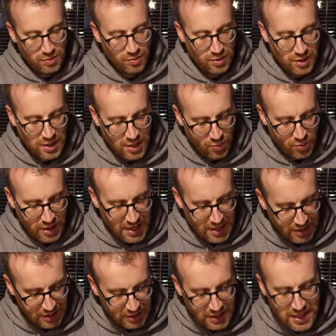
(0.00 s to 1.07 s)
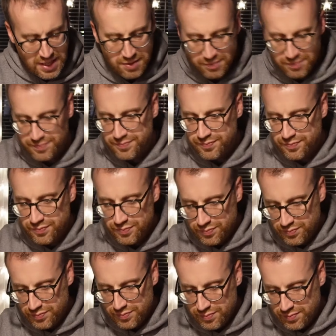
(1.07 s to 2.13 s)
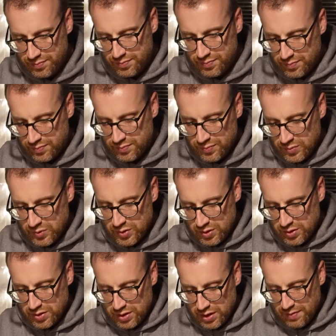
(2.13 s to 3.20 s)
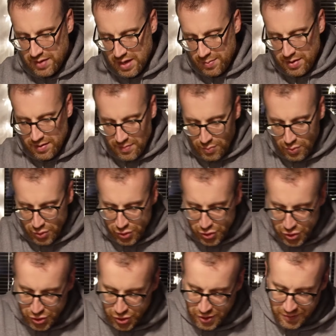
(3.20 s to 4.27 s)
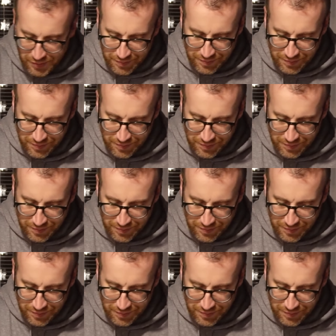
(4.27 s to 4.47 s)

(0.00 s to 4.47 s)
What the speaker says: Okay, we are clean. Let's give that a bit of a brush.